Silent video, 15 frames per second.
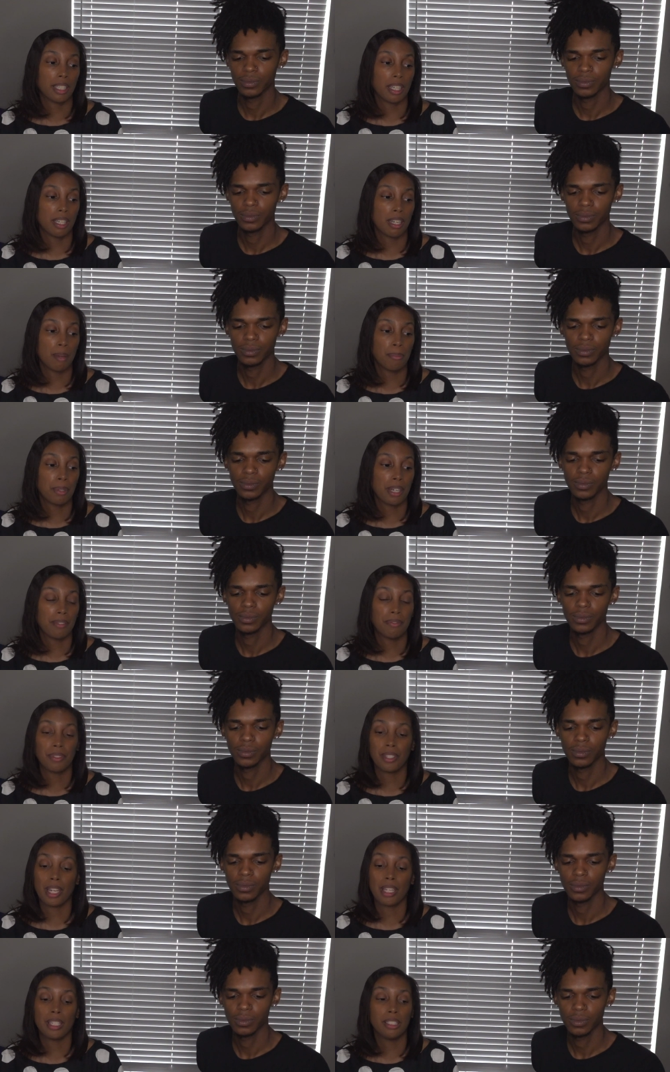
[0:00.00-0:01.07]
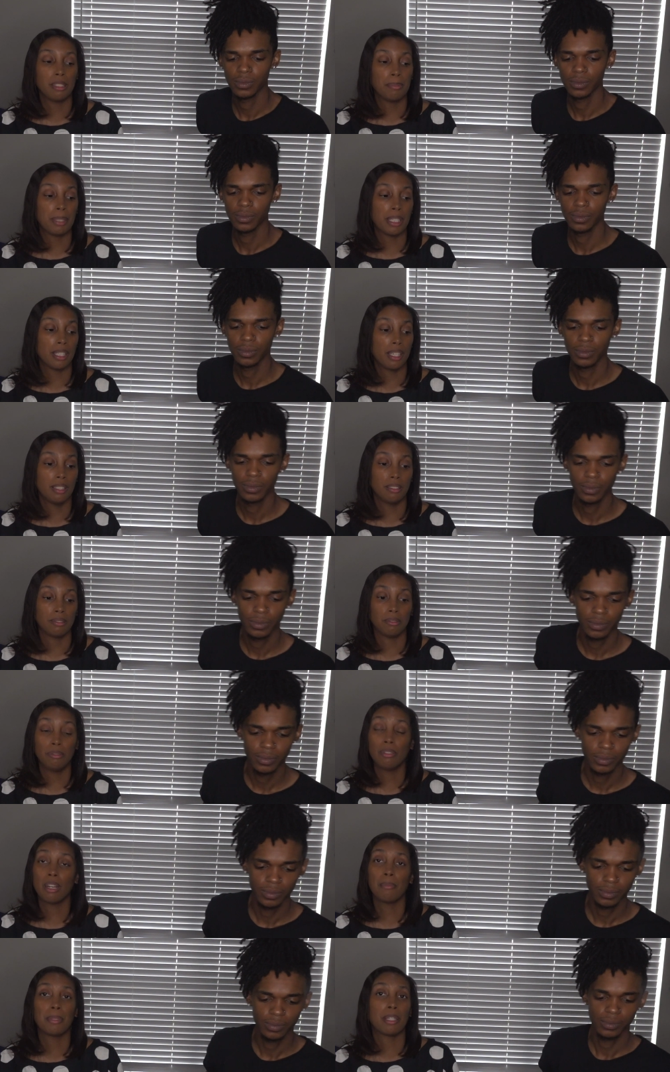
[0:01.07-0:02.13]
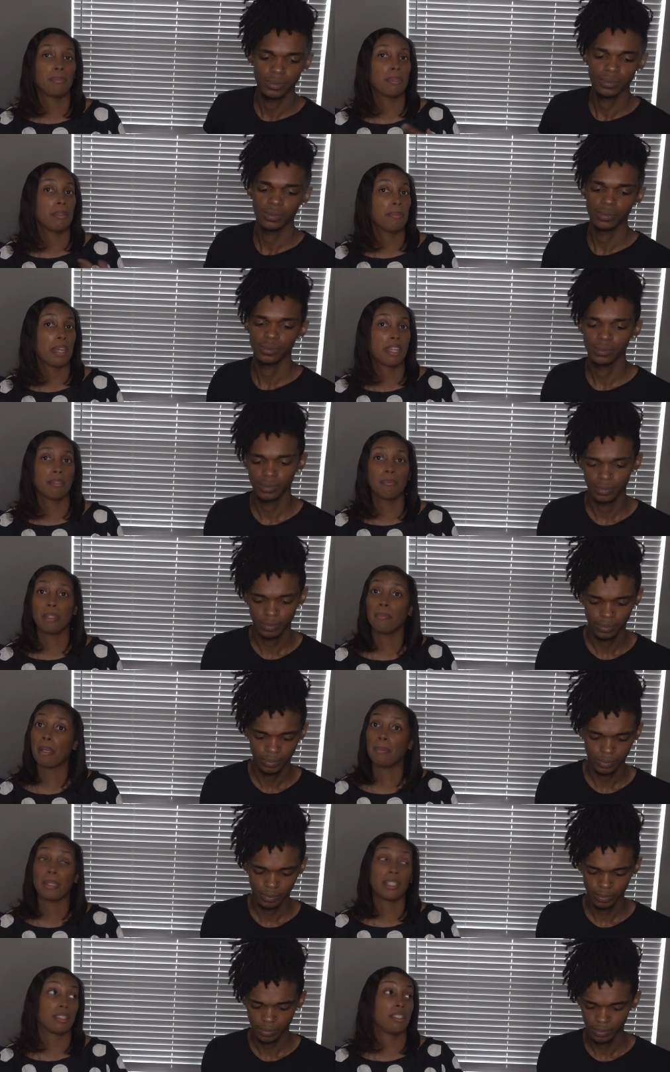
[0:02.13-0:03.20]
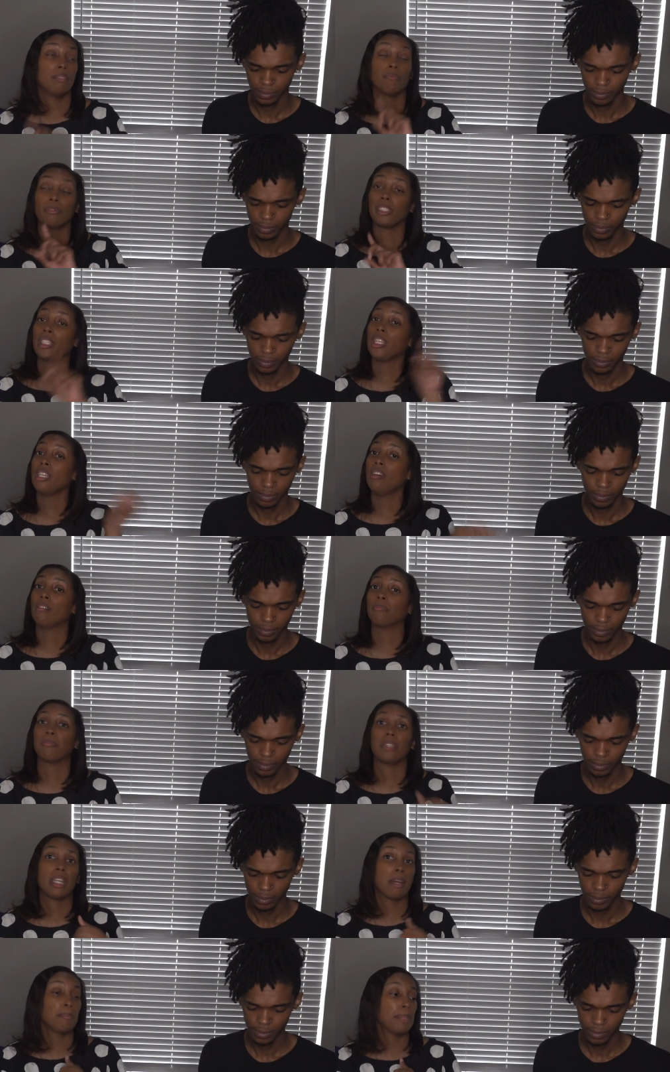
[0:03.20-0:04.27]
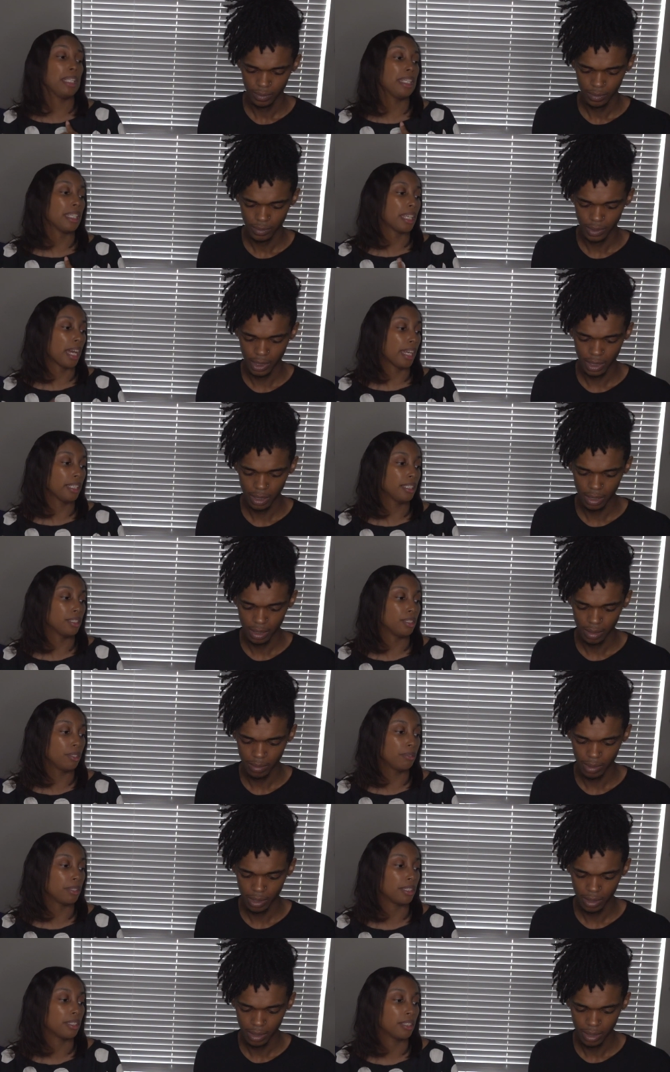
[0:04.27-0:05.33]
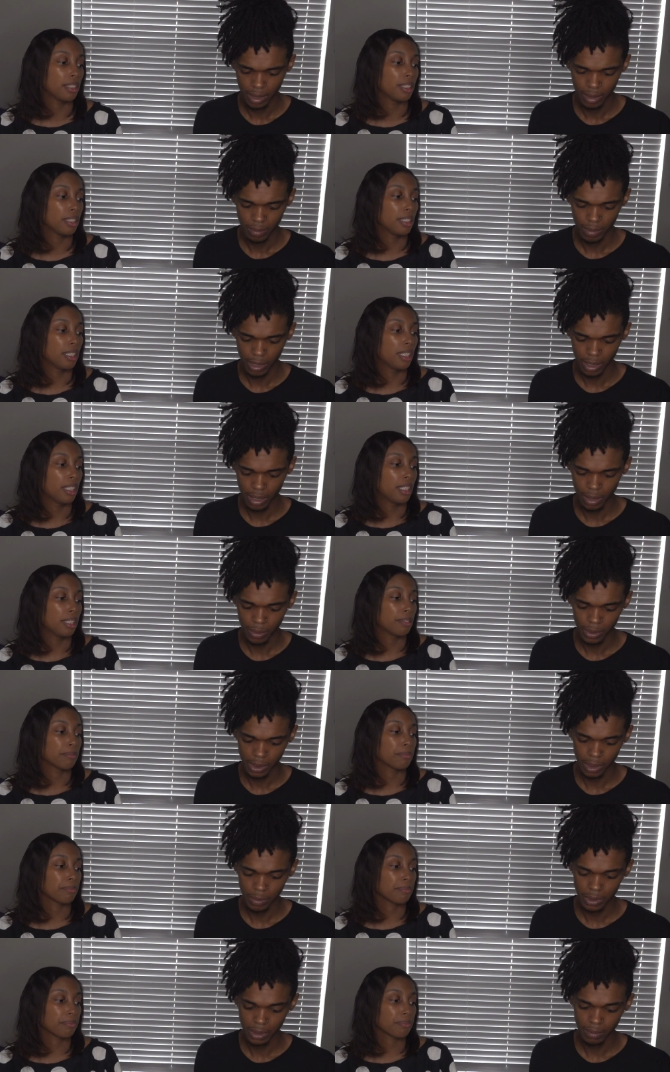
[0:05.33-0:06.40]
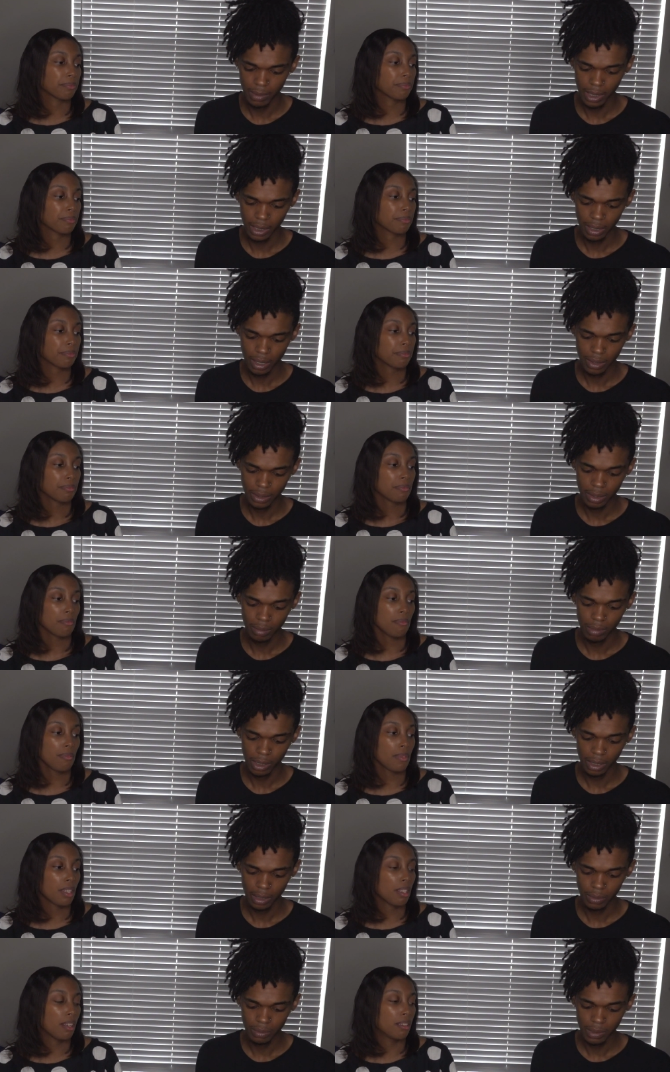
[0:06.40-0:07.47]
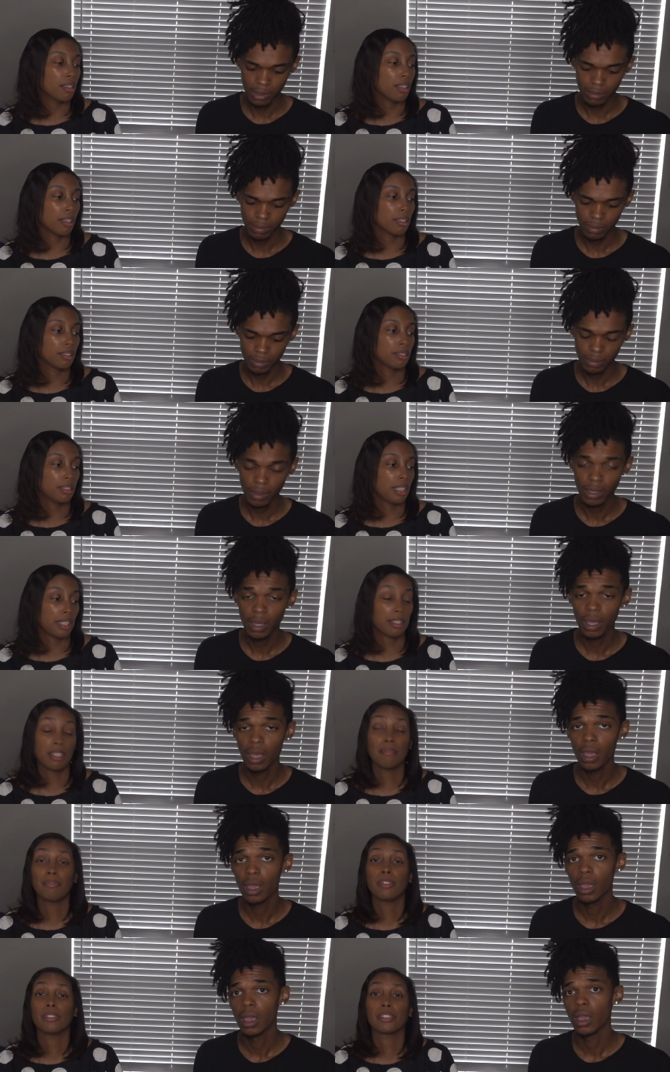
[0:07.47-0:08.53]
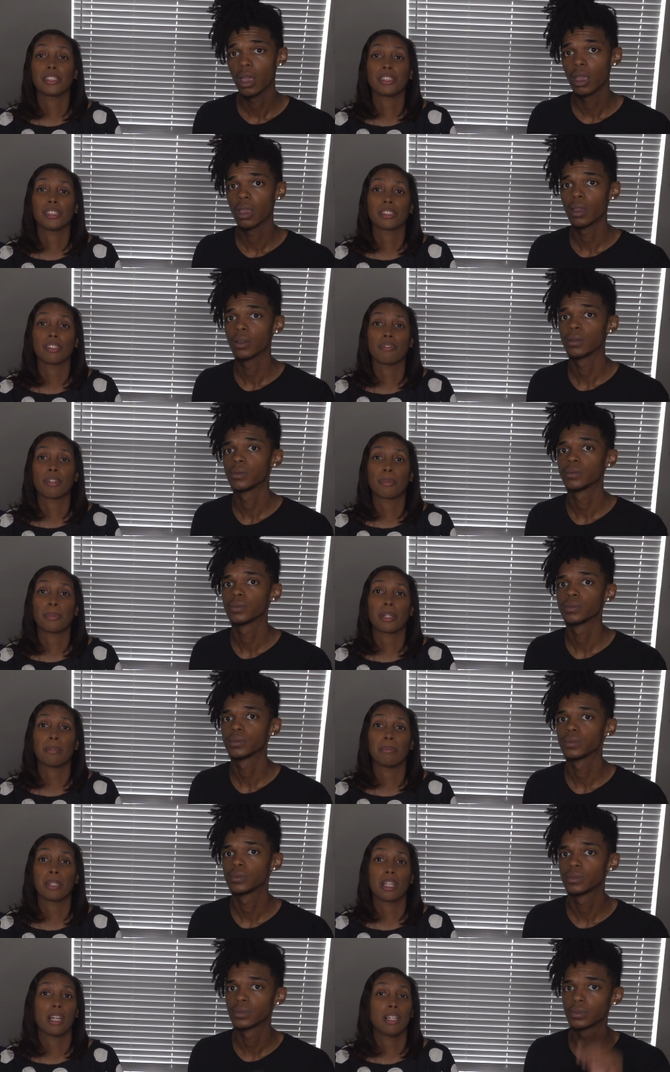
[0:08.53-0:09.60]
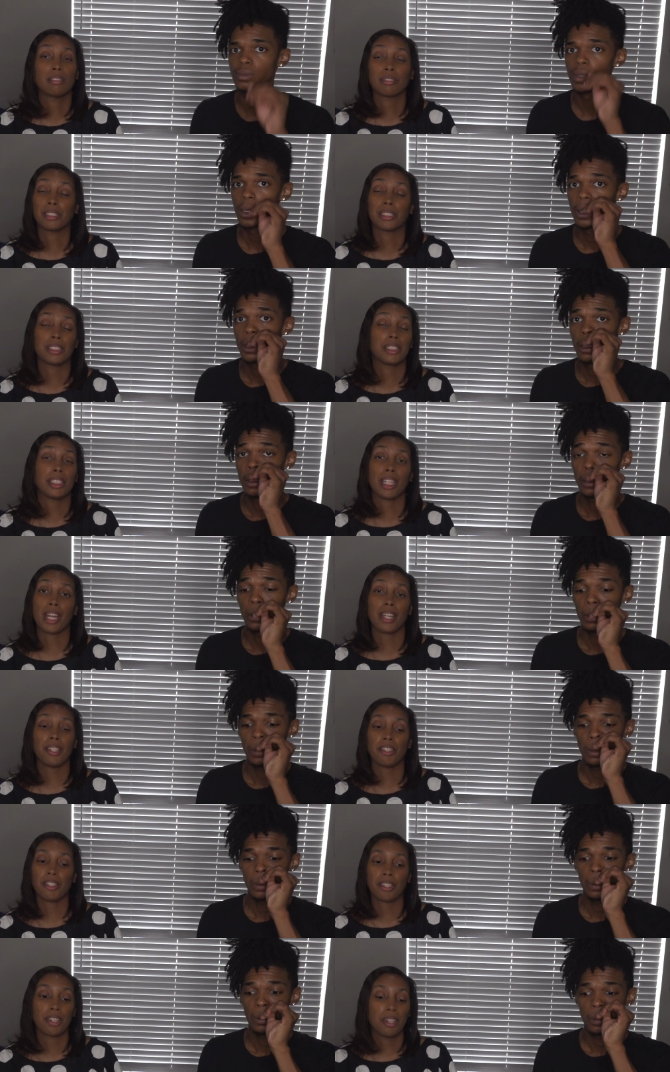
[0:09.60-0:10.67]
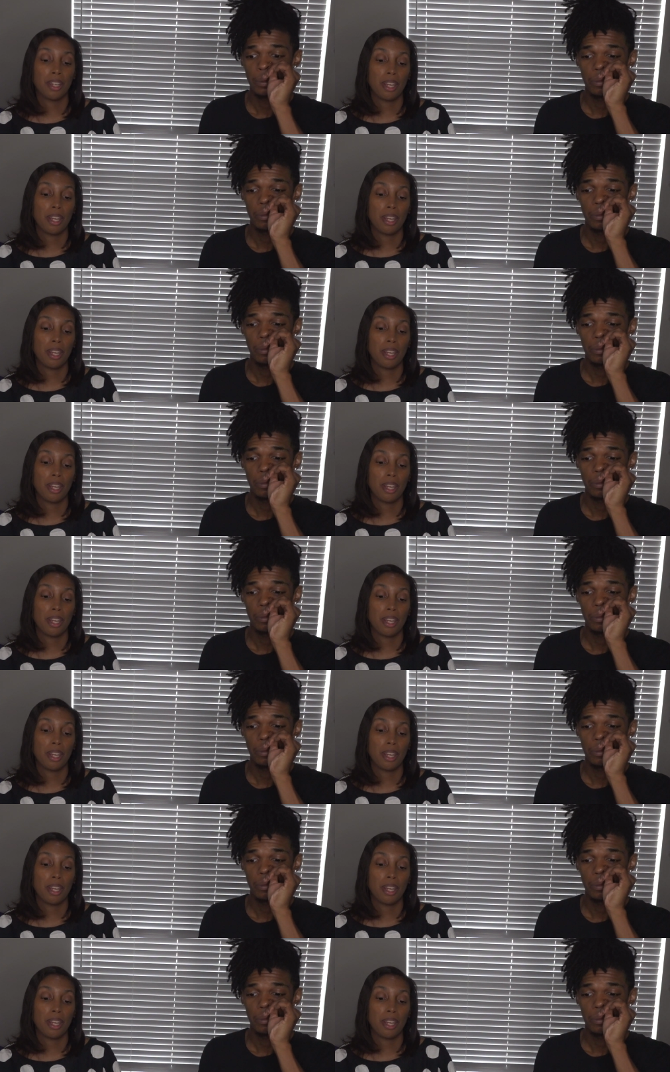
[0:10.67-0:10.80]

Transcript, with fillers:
Speaker 1: that. I pray for that he leave me alone. You coming at me, mad at me, baby? Get with him, not me. Yeah, I can do.
Speaker 2: Right bring it up with, with somebody else. Don't bring it up with me. Yeah,
Speaker 1: take that foolishness over where it belongs, cause it ain't here.